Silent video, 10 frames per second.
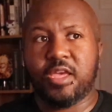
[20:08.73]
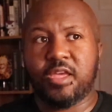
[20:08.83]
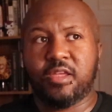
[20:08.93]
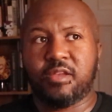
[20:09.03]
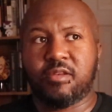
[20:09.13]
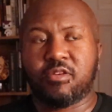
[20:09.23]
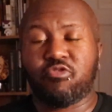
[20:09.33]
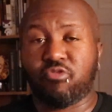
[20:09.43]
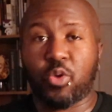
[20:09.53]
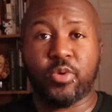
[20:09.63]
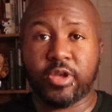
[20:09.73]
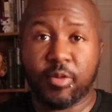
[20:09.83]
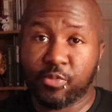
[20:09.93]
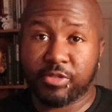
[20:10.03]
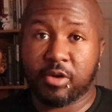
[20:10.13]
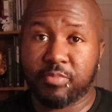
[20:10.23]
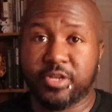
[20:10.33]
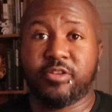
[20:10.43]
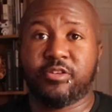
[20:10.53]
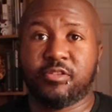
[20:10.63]
And growing up without
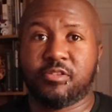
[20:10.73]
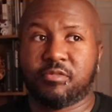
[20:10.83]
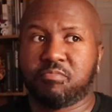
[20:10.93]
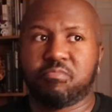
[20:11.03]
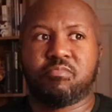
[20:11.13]
parents